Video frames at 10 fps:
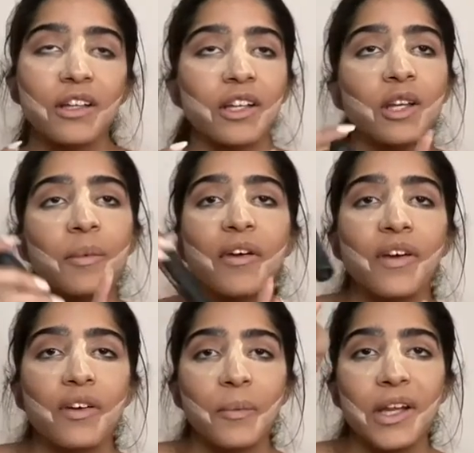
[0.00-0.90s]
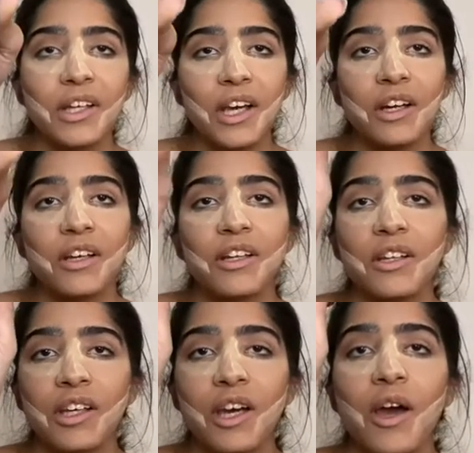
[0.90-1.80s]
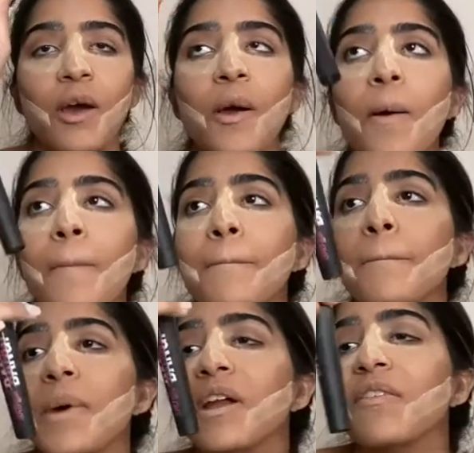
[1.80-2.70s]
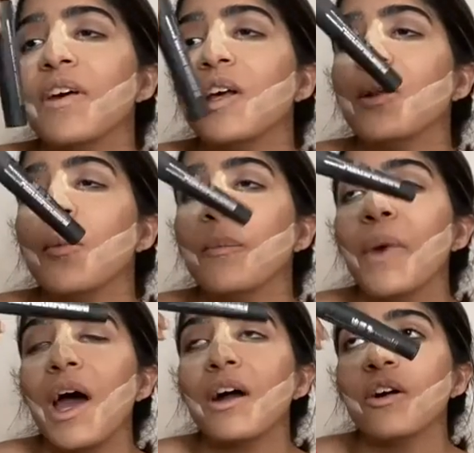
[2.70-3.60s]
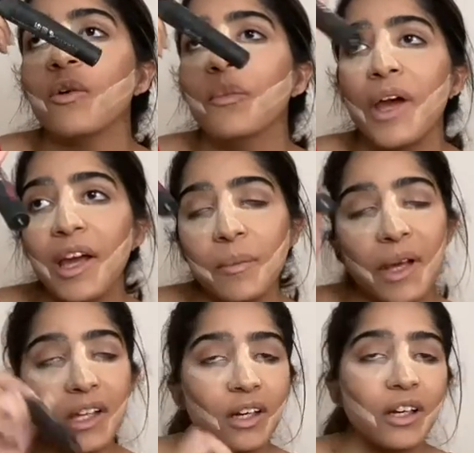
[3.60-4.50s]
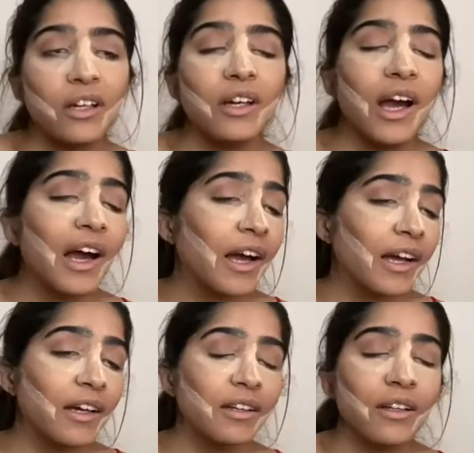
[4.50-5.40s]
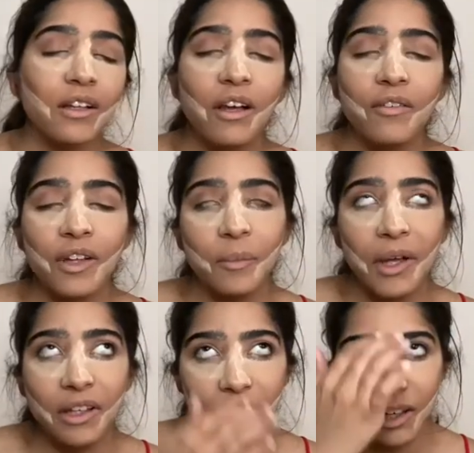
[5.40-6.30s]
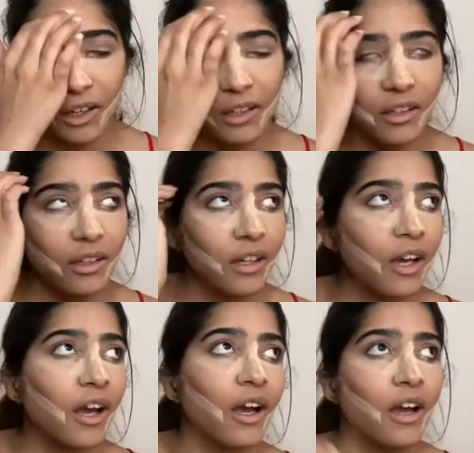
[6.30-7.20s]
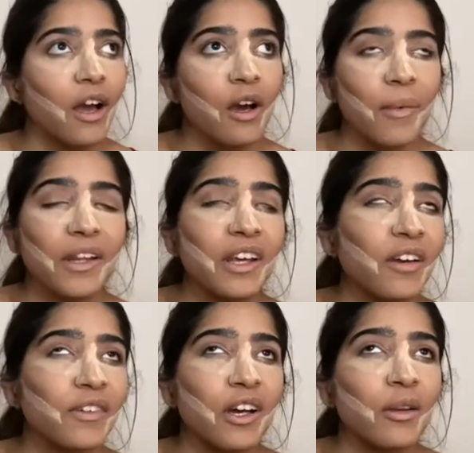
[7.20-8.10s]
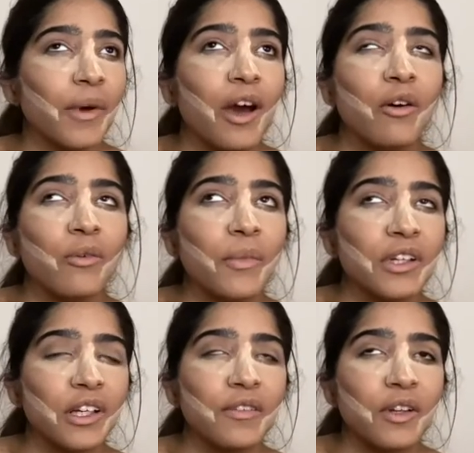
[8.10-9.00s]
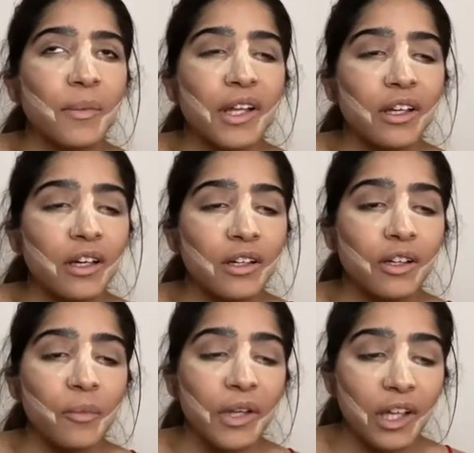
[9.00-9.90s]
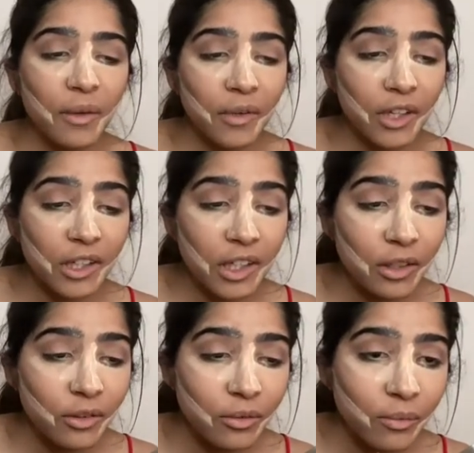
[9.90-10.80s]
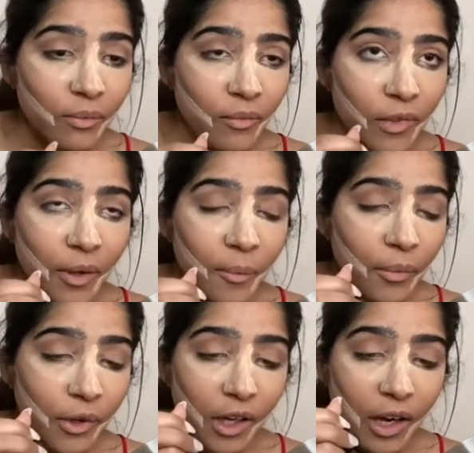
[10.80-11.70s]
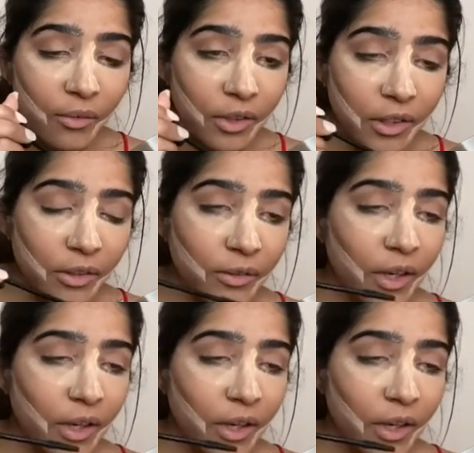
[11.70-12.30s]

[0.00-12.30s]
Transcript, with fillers: This is my favorite mascara. It's the Benefit Bad Girl Bang mascara. I love this mascara. Um, I think I've talked about how much I love this mascara so many times on this channel, but I really do.